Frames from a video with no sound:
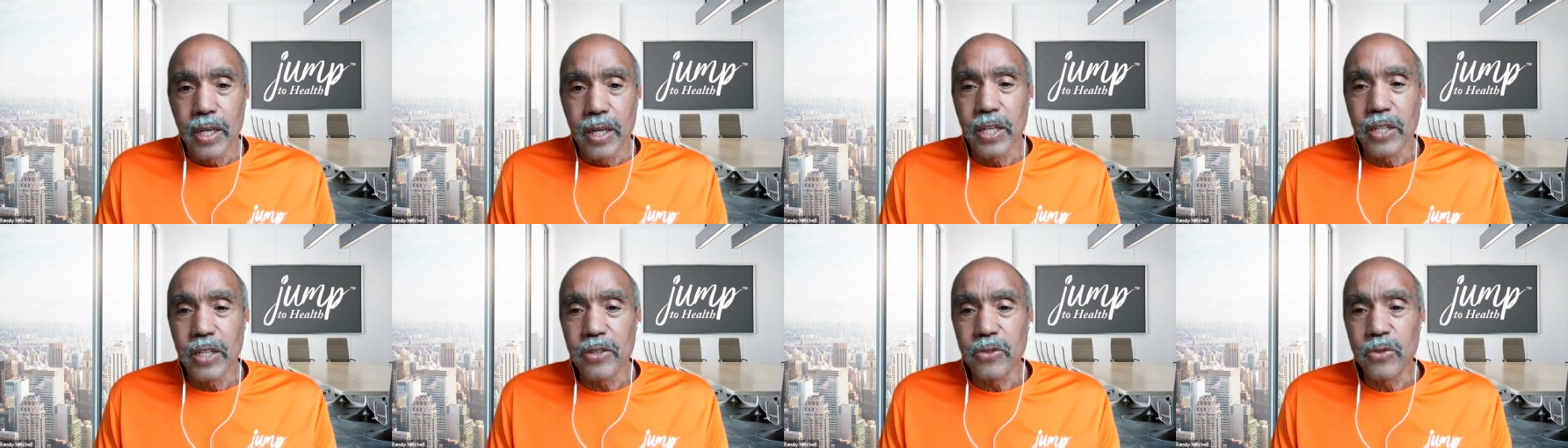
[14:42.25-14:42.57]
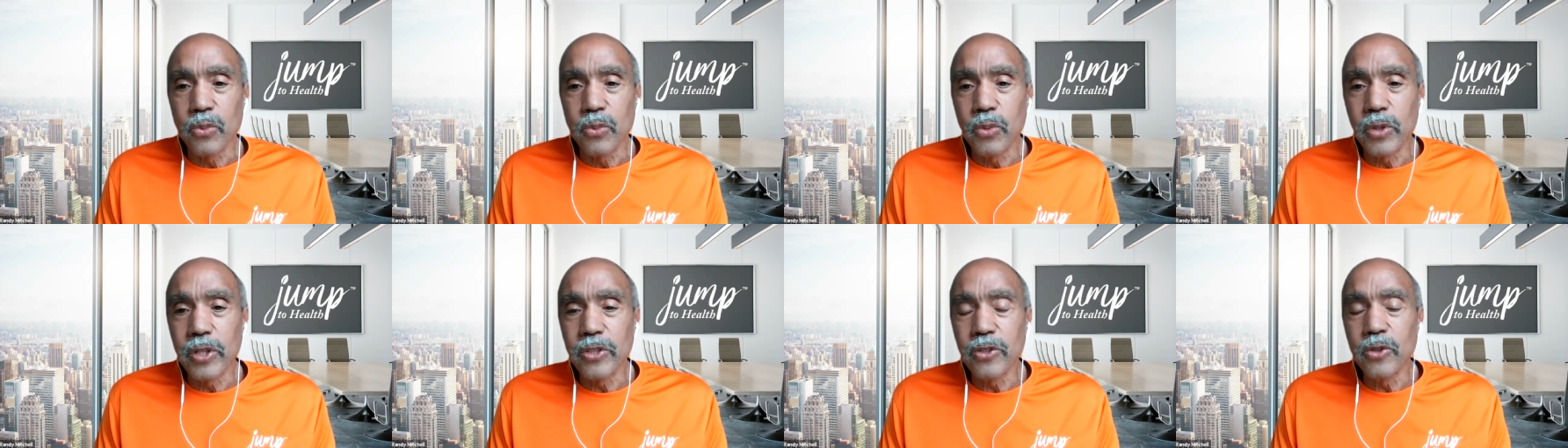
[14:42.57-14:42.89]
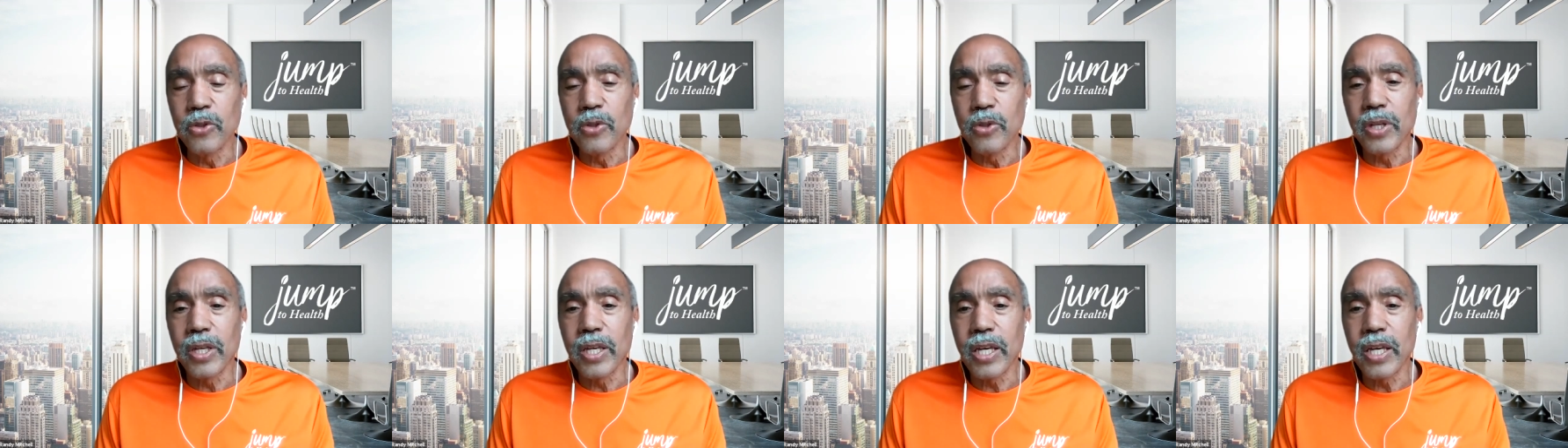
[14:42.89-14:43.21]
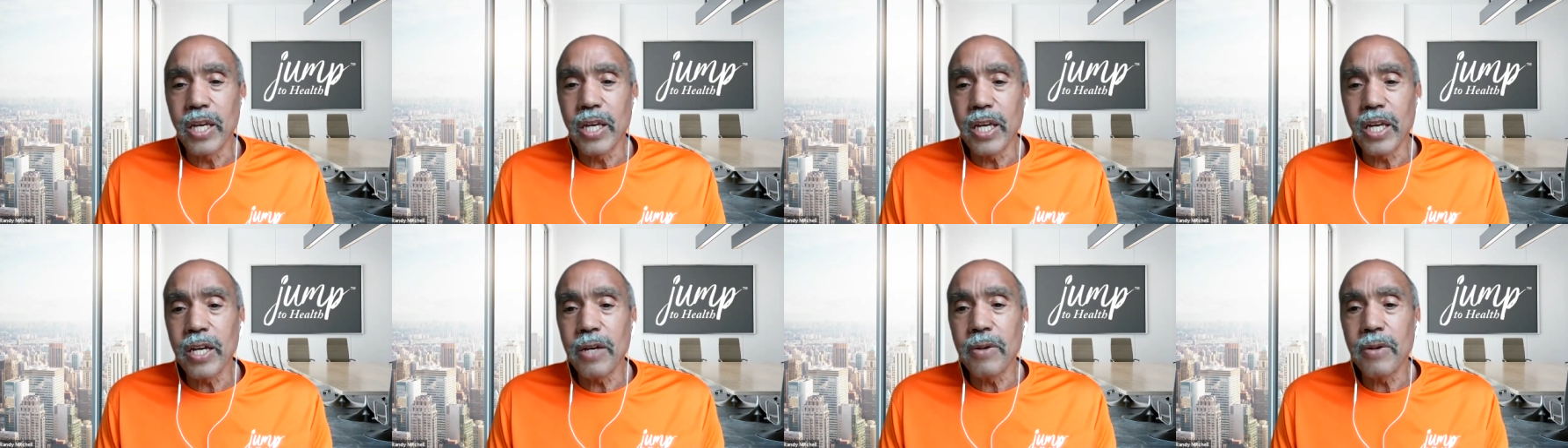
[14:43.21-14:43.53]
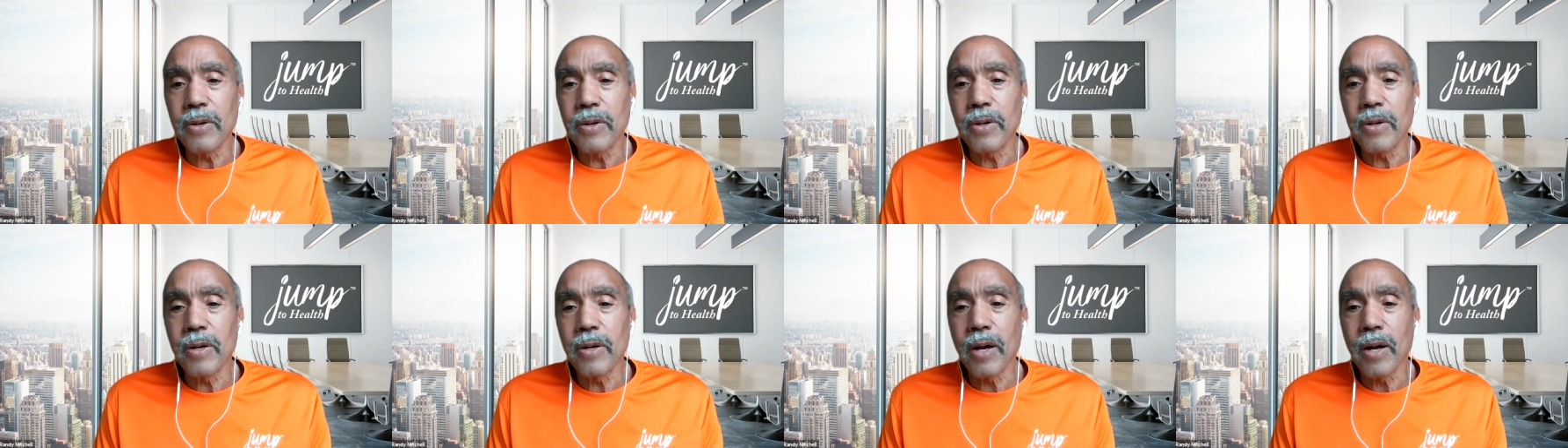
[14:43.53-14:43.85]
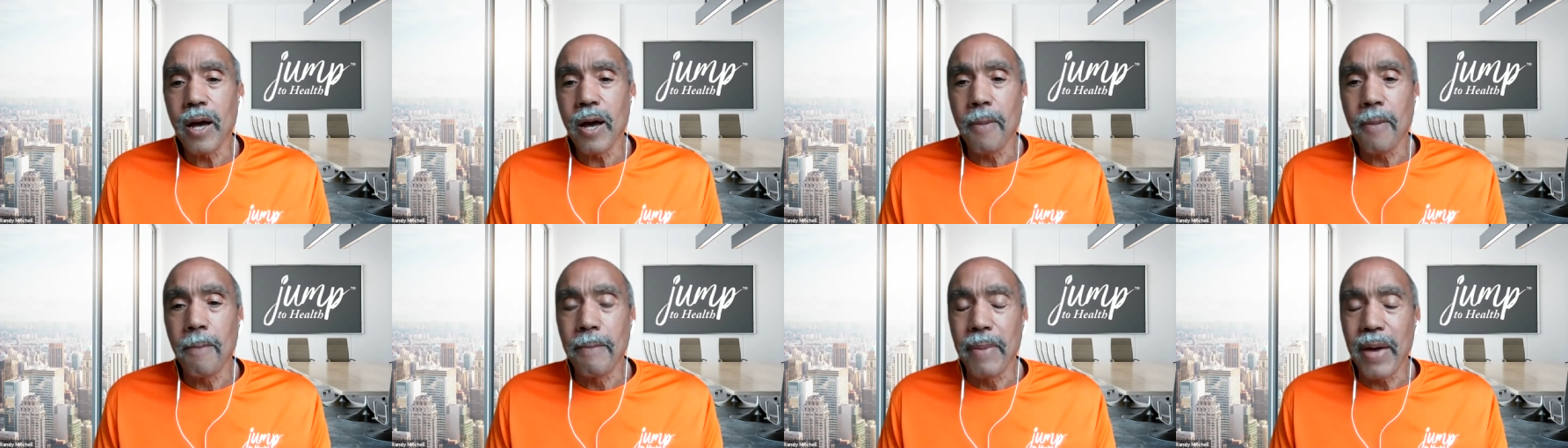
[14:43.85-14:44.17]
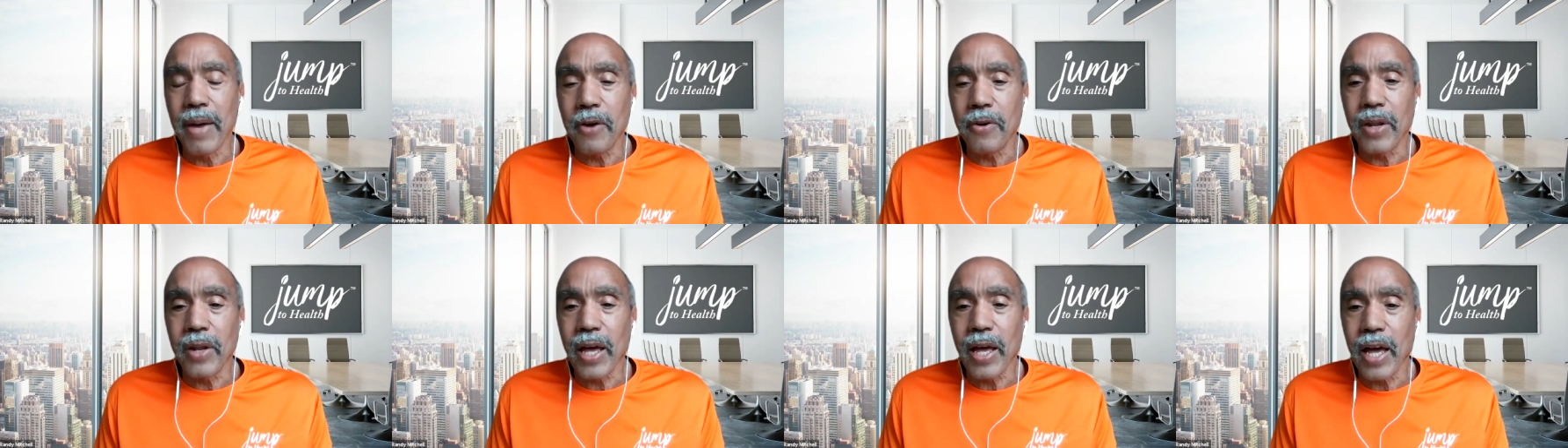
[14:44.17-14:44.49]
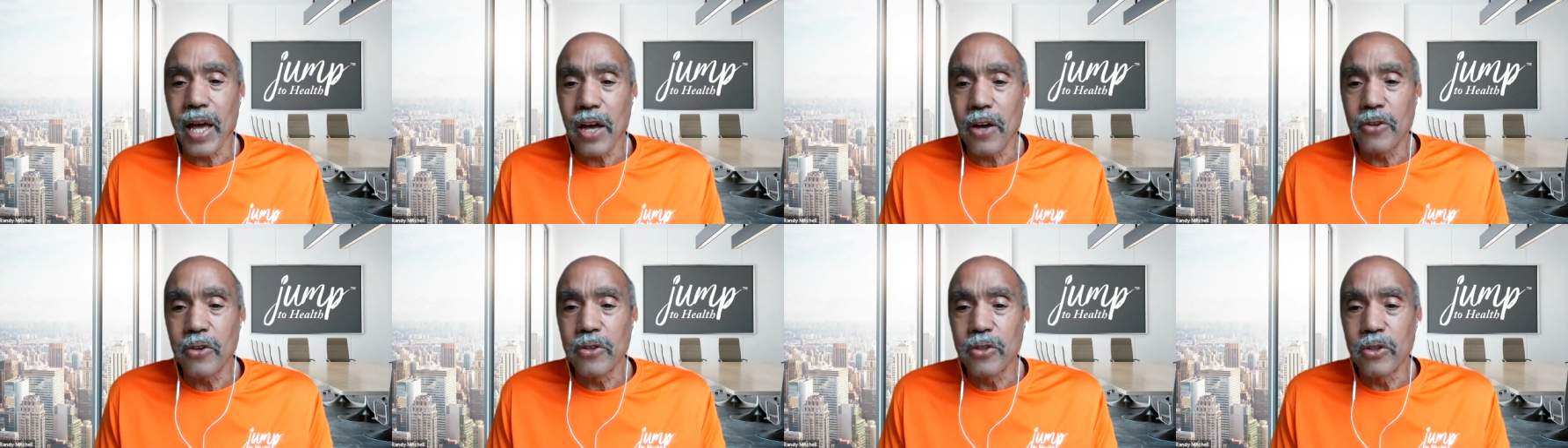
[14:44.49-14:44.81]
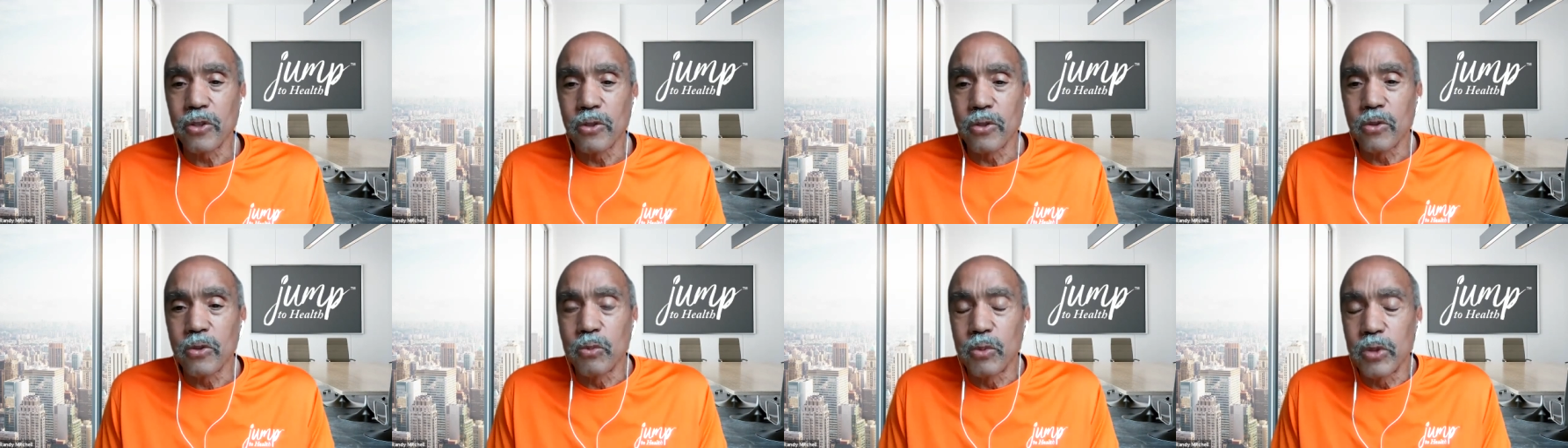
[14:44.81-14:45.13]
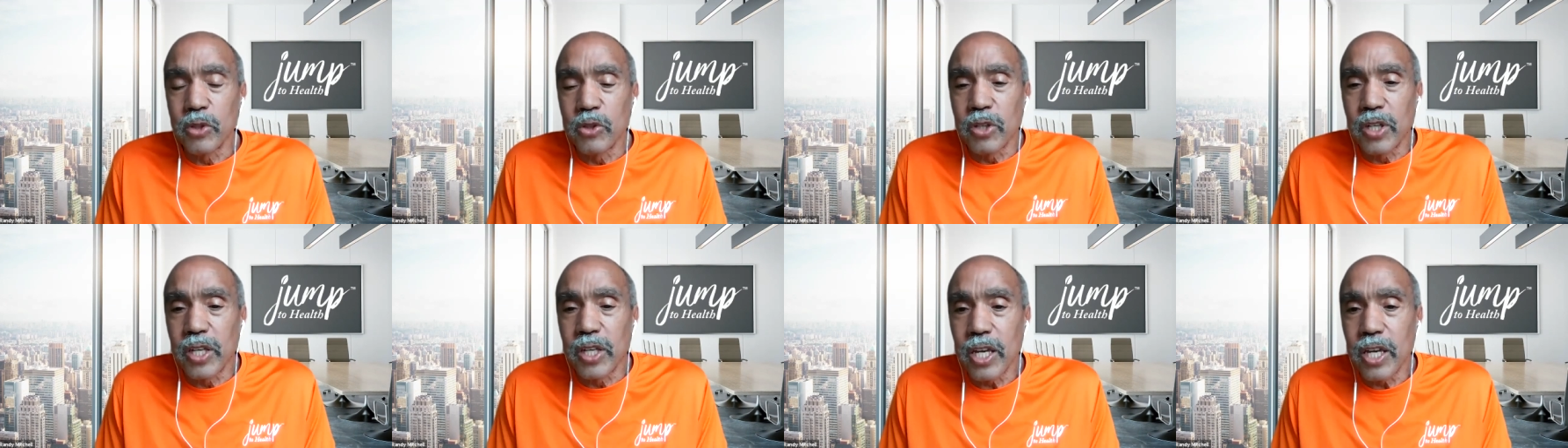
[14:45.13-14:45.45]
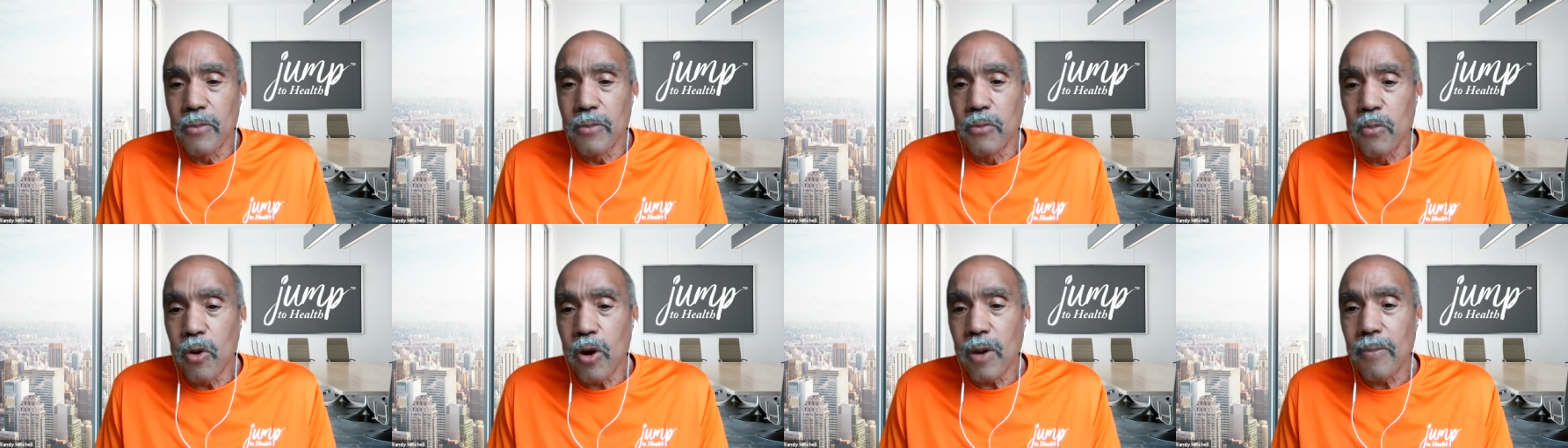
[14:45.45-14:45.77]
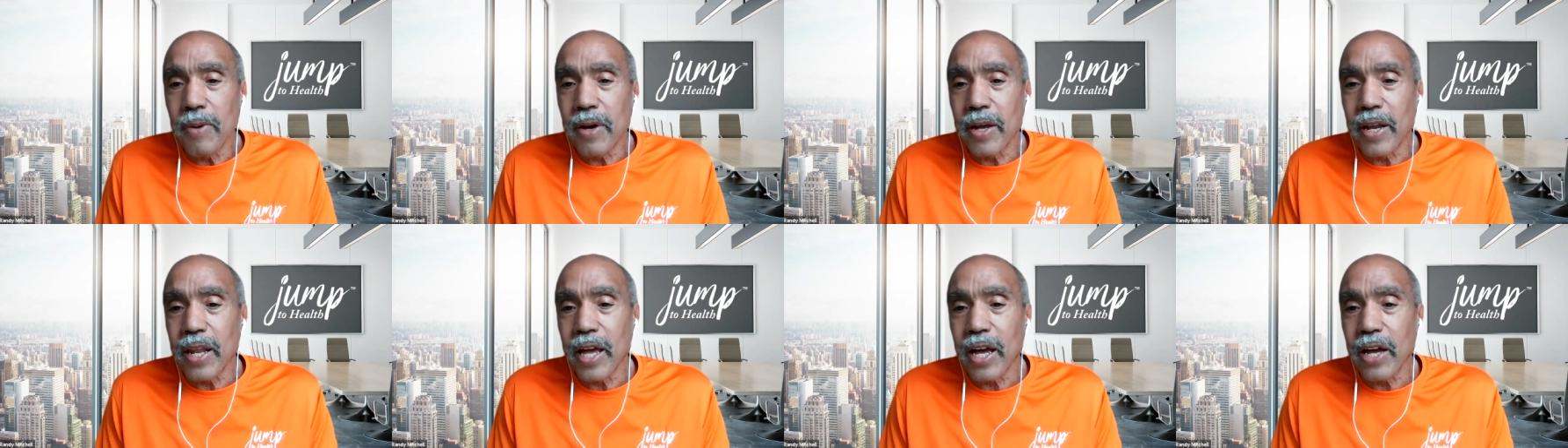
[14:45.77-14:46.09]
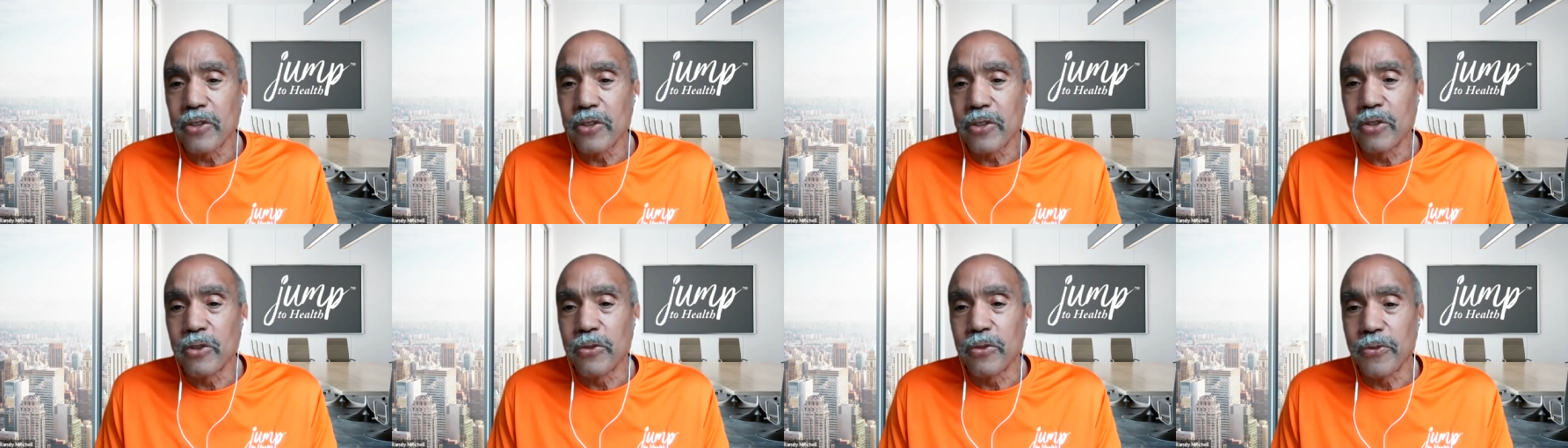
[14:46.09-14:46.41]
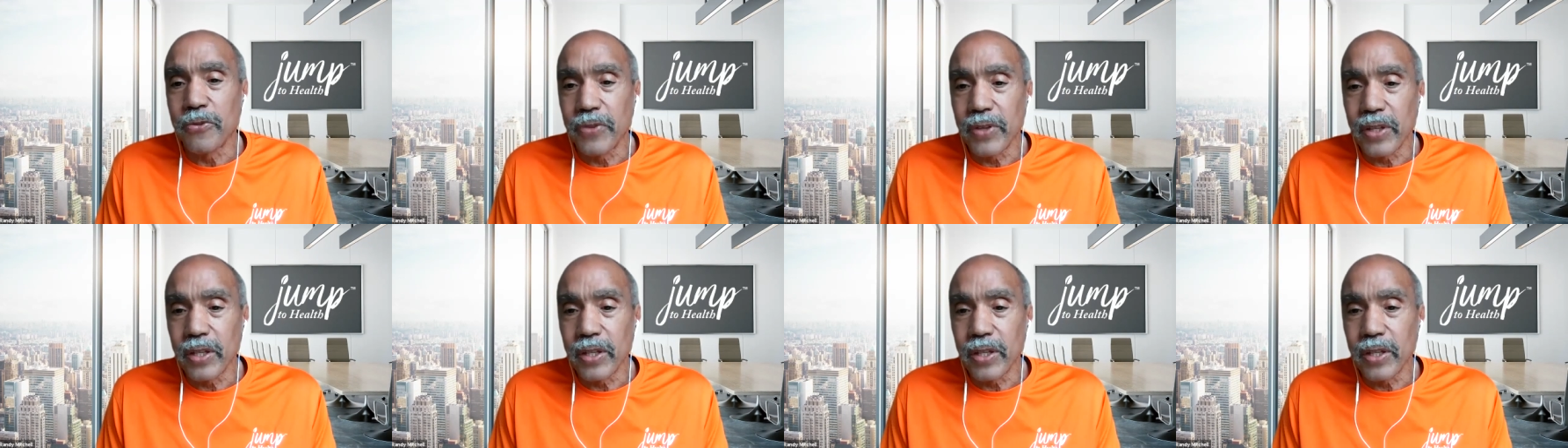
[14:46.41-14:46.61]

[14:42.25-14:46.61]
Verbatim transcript: is when you care about how you when you care more about how you